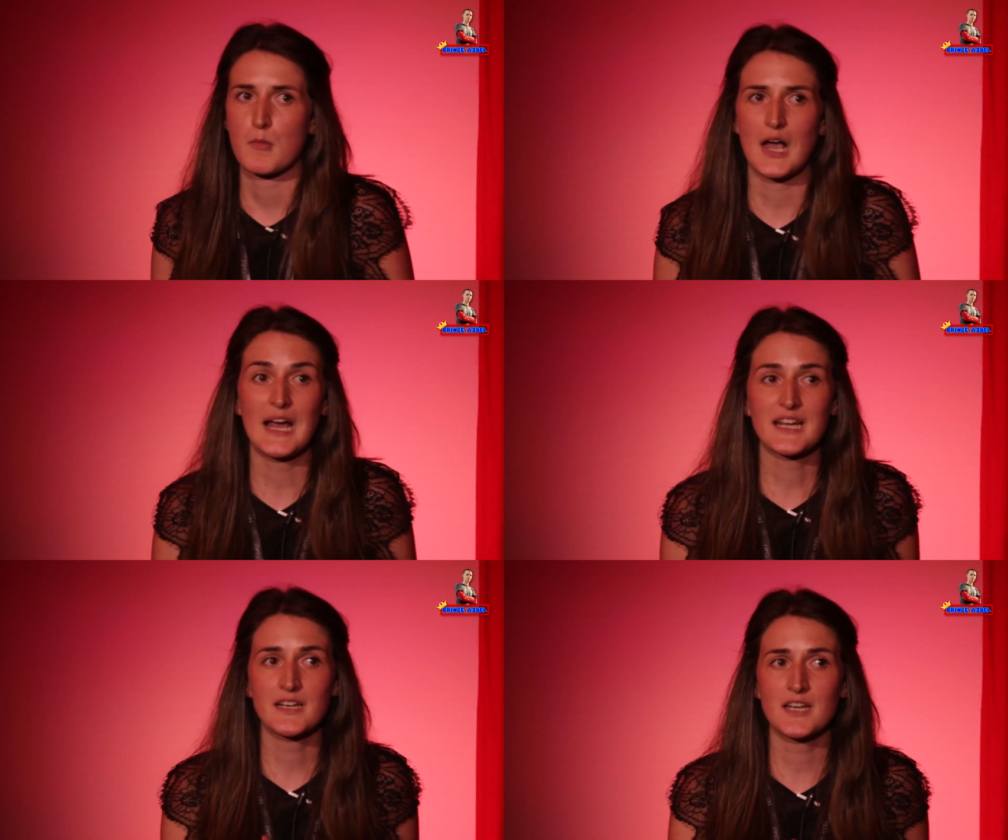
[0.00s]

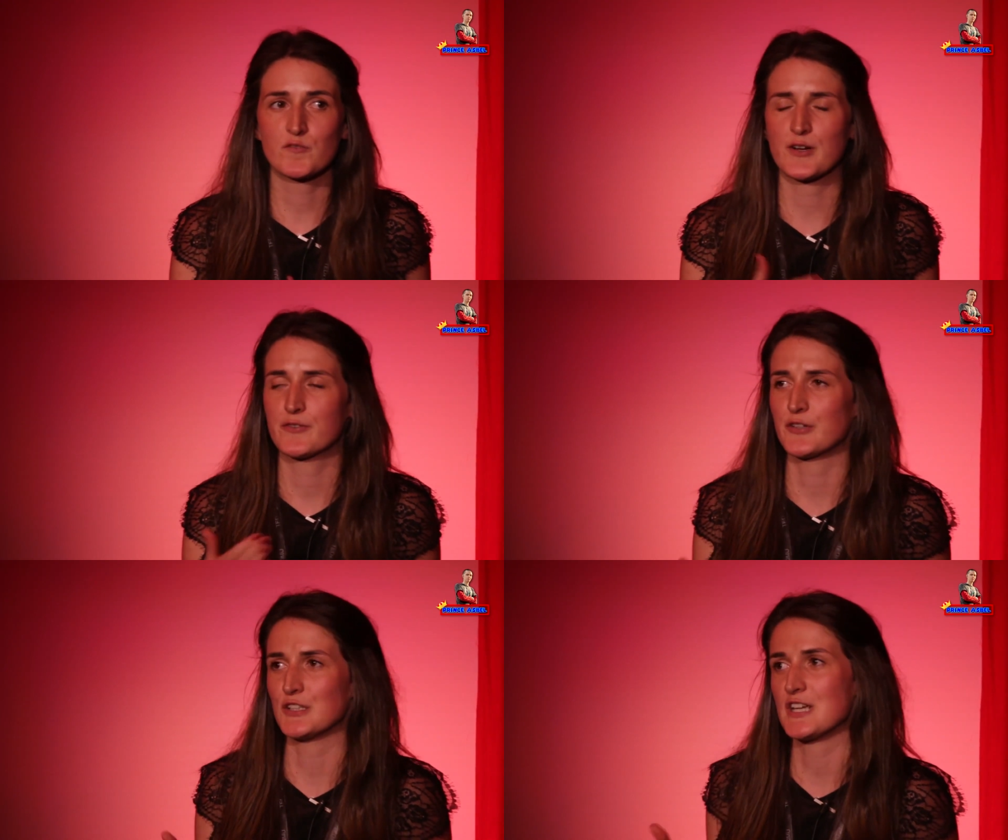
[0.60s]
I can never
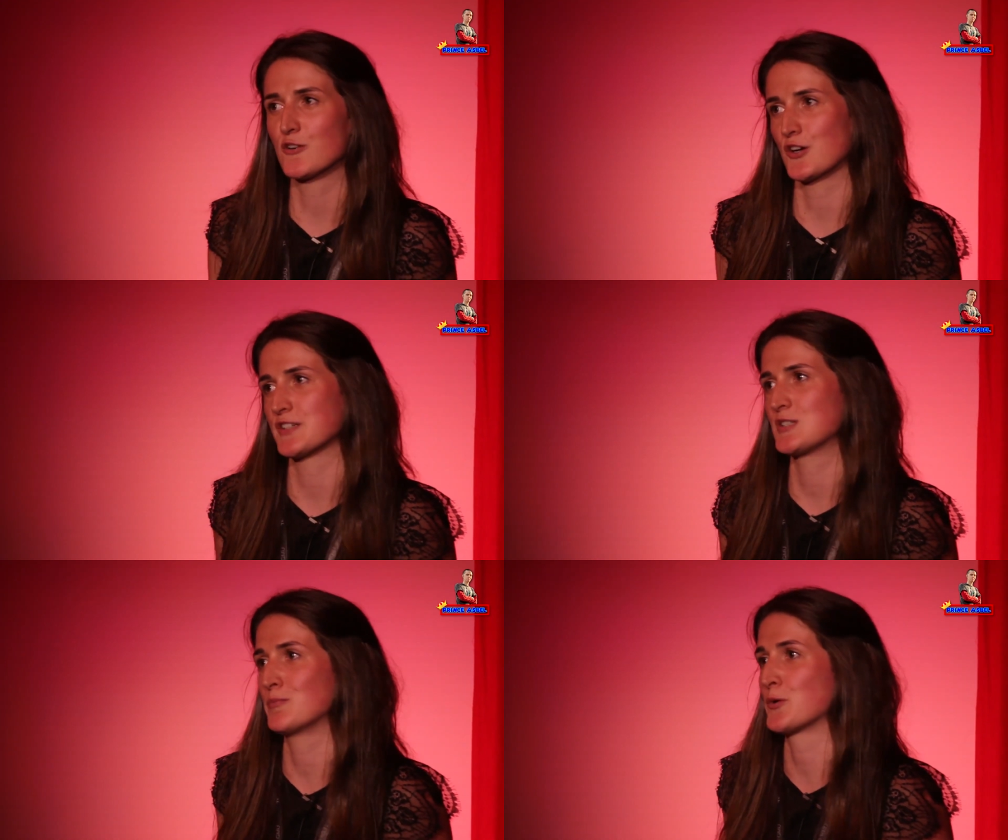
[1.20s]
fully
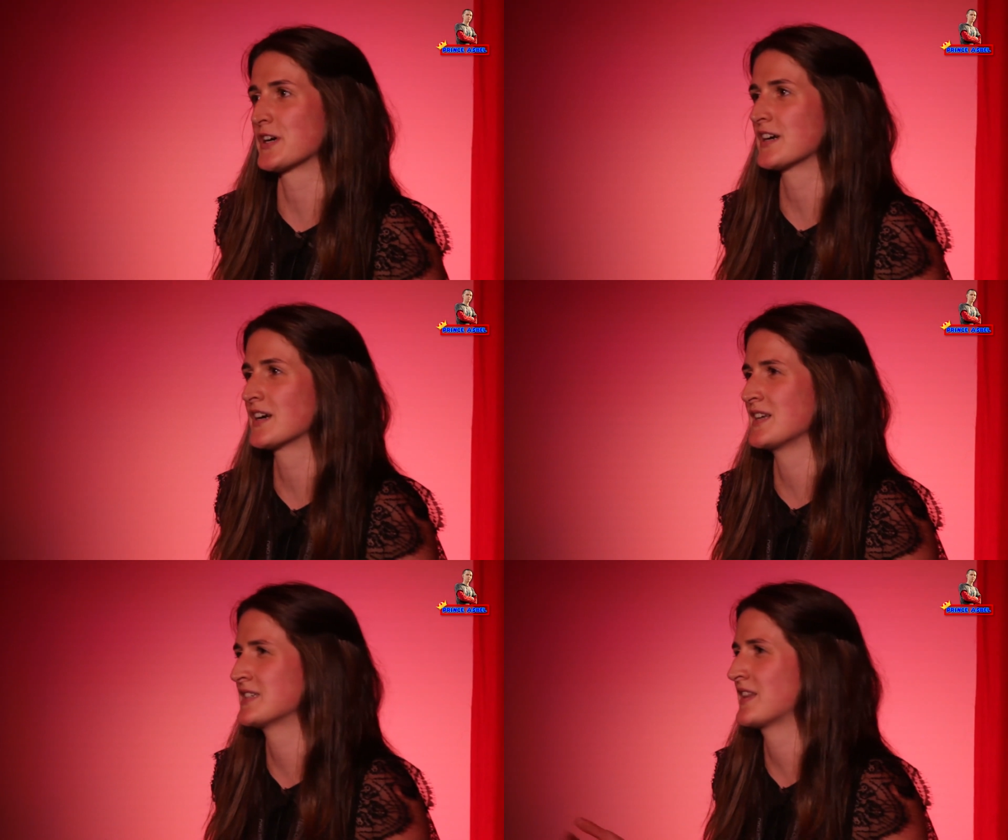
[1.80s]
cross the border
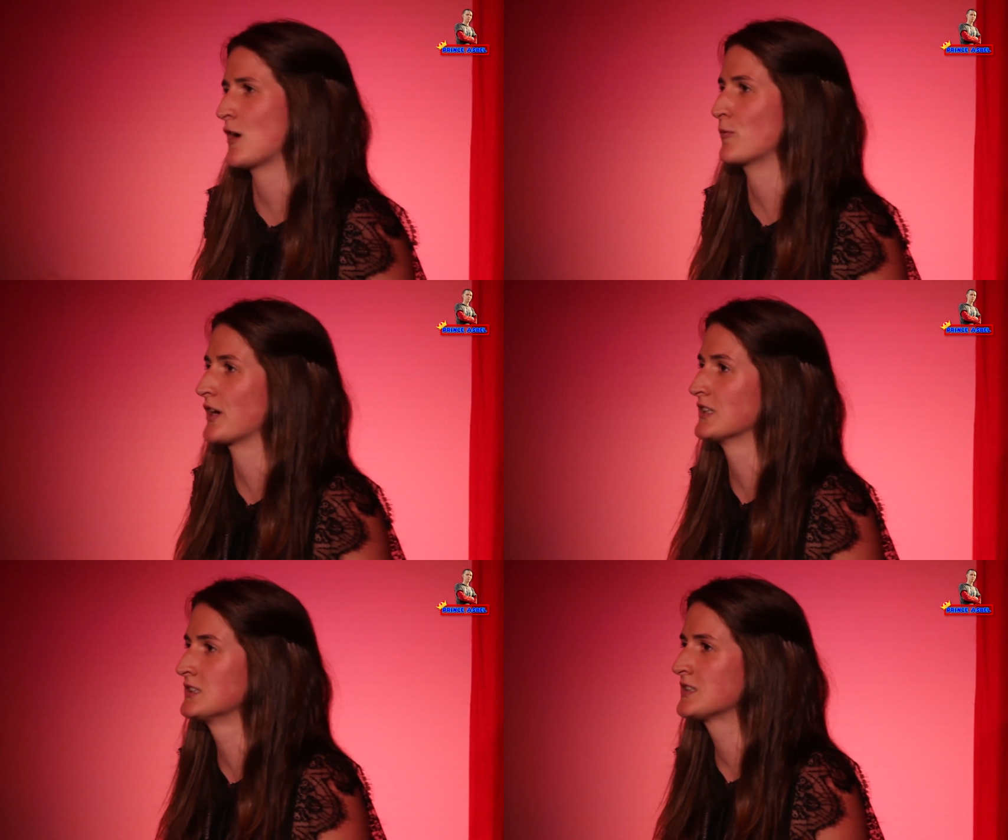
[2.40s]
into that
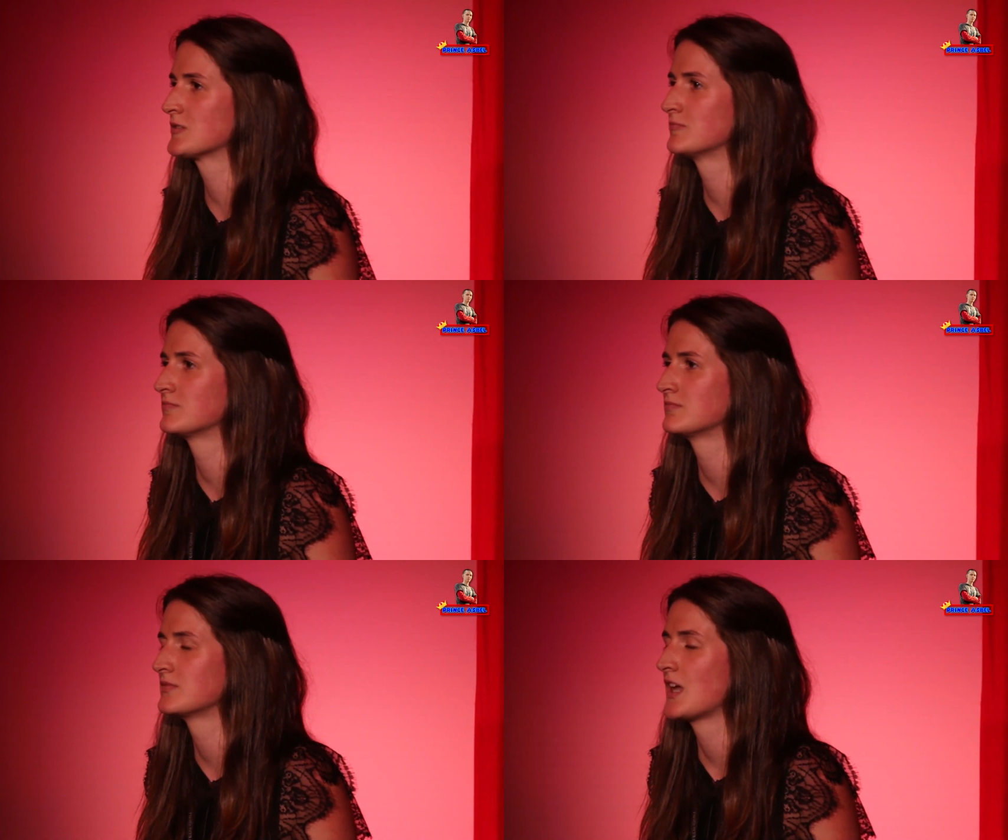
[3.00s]
world.
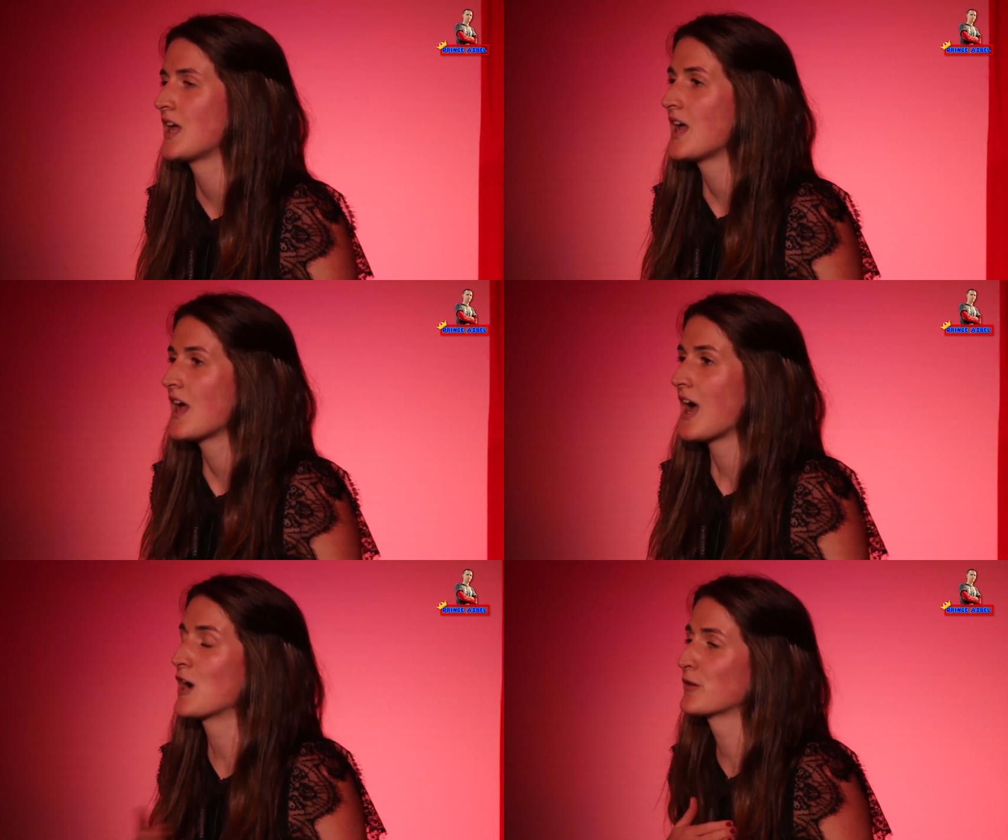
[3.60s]

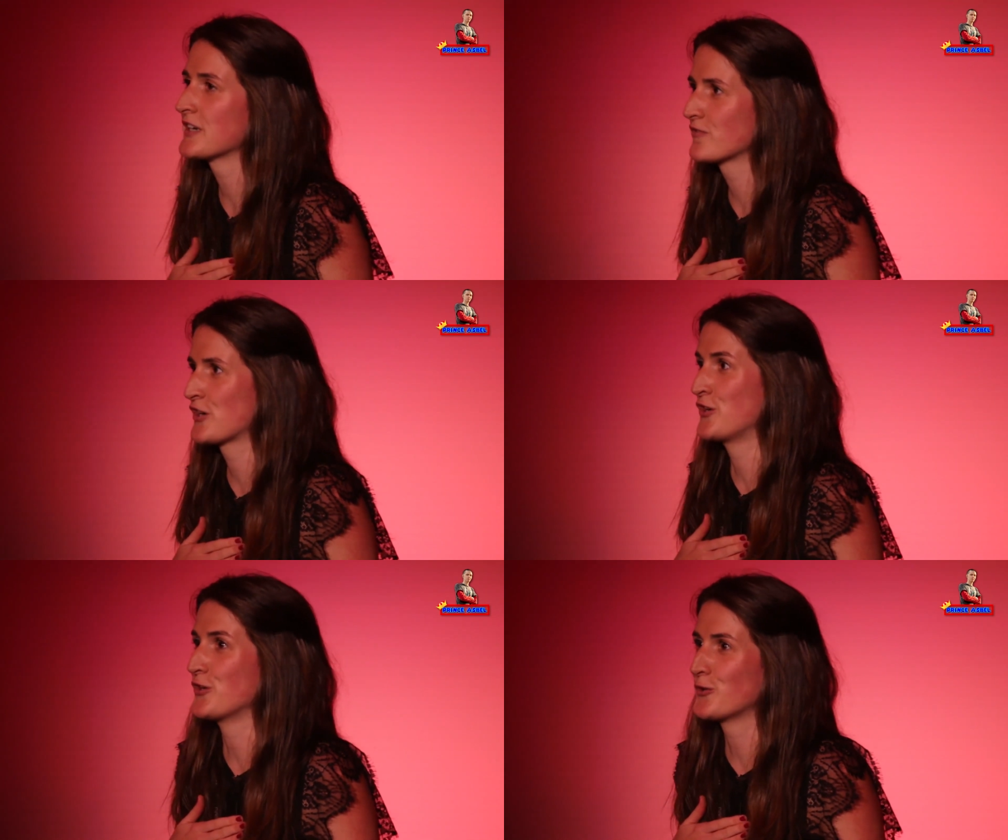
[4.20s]
I will never
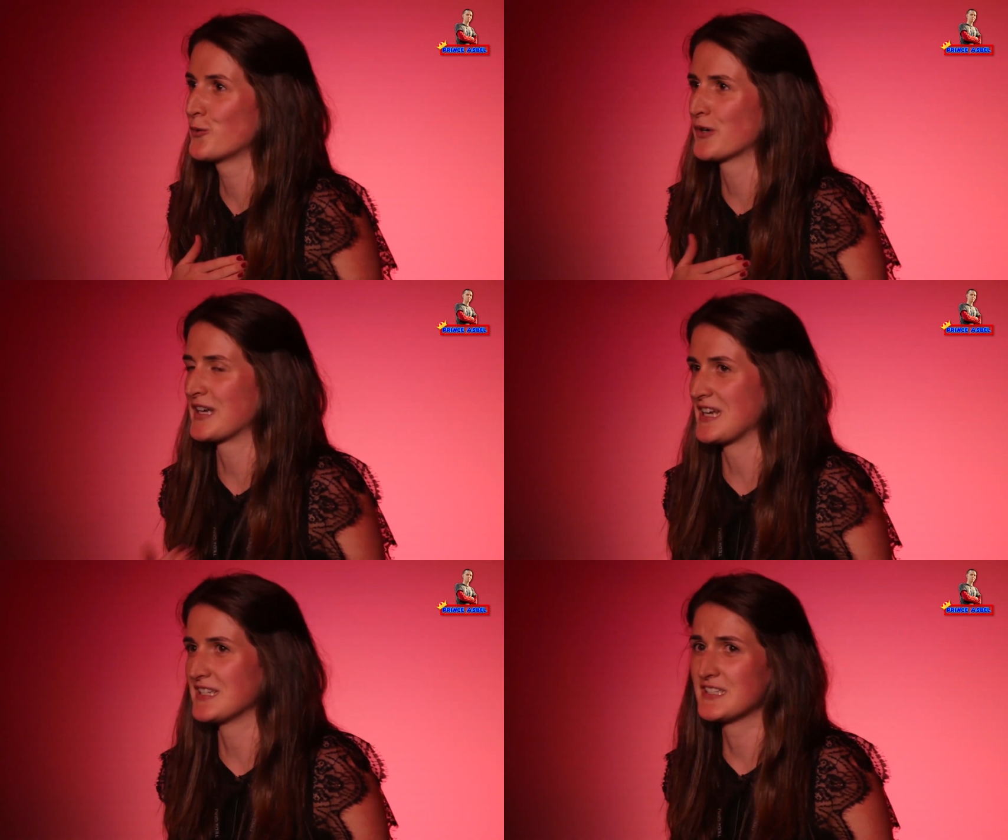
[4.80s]
know what
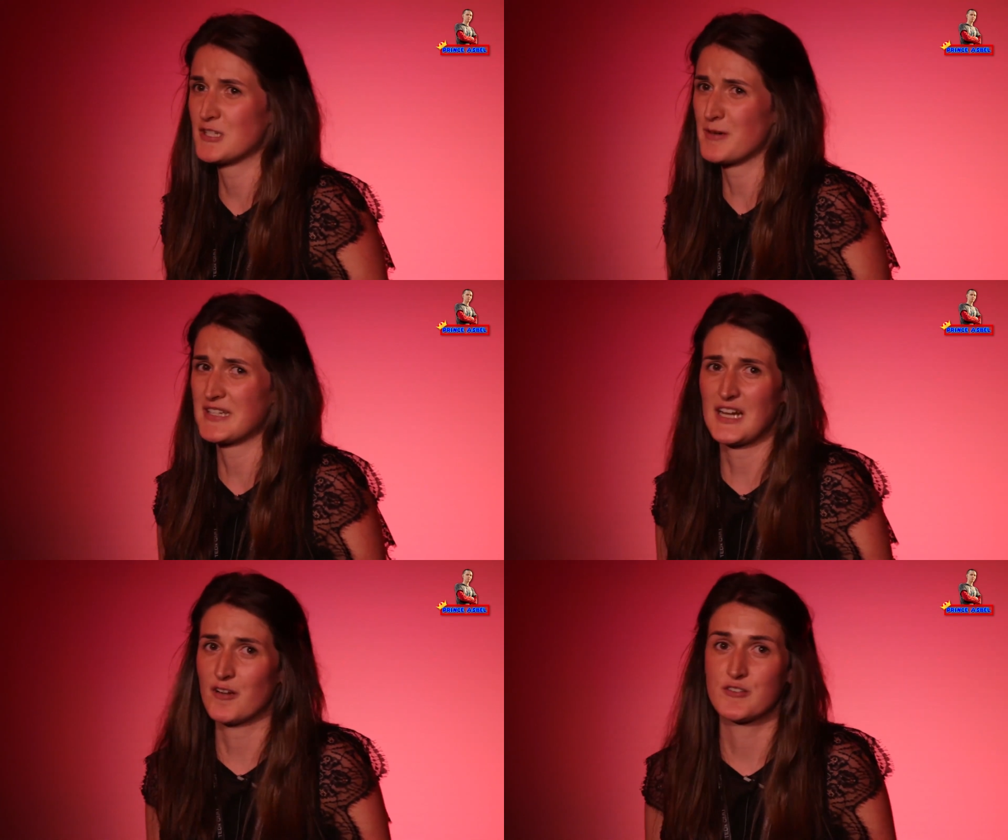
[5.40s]
it is to be a
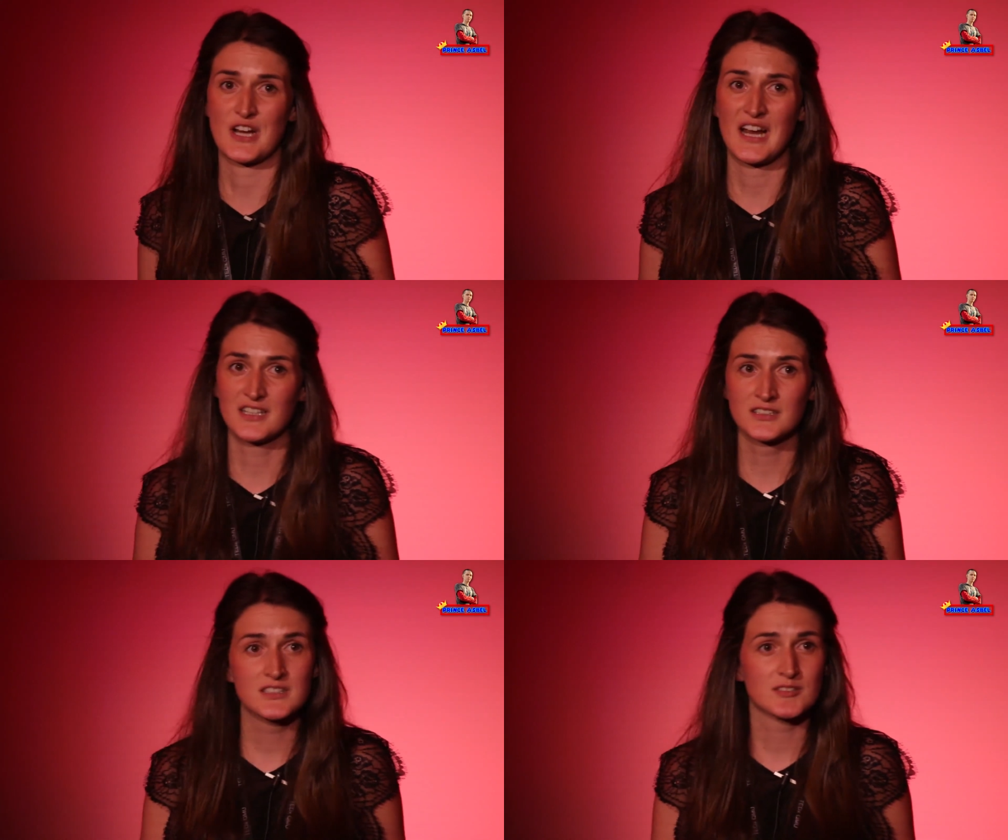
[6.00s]
deaf
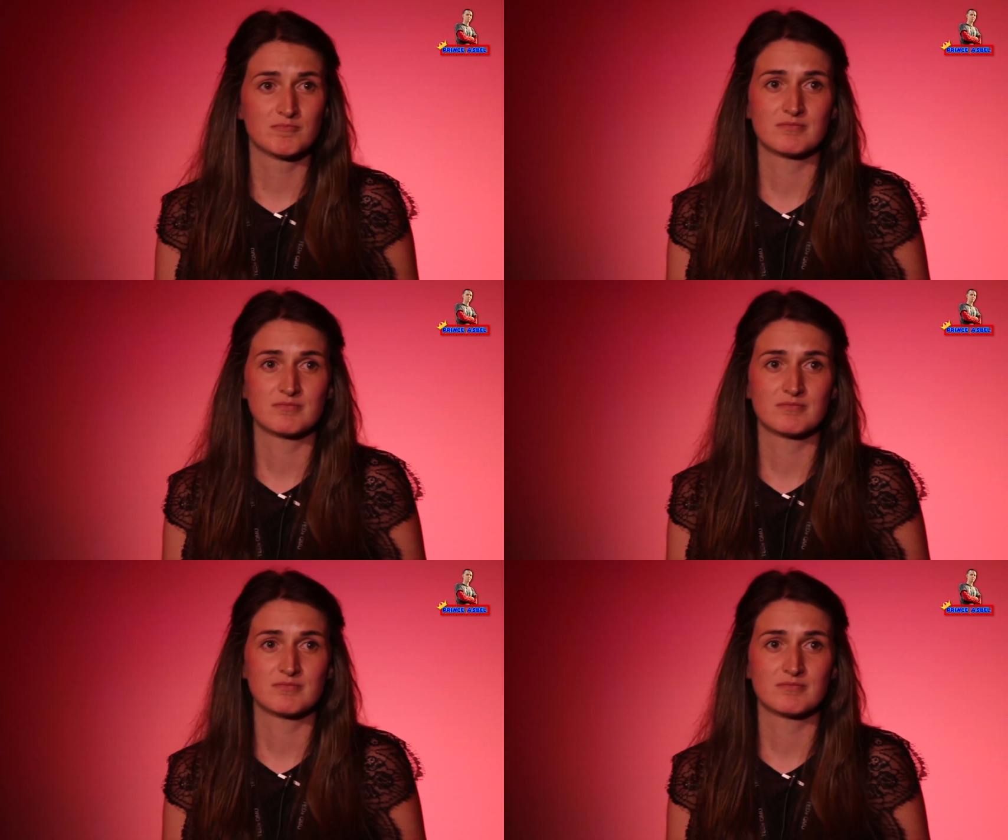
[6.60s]
child.